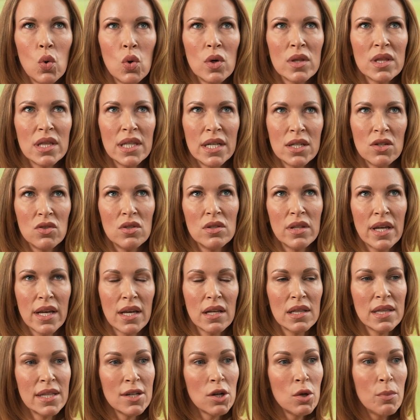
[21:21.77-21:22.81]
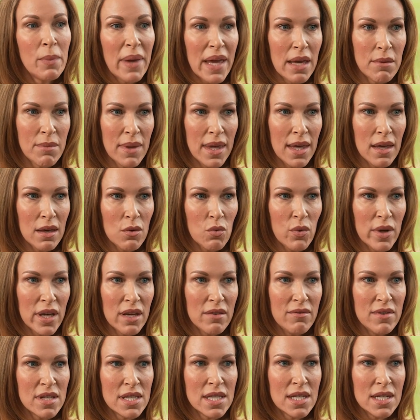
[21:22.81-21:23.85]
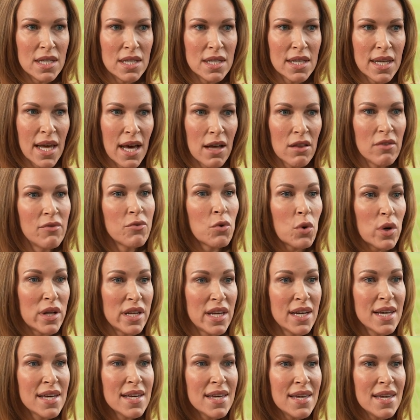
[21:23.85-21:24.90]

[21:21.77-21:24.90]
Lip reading: little, like a little baby, we had visited California,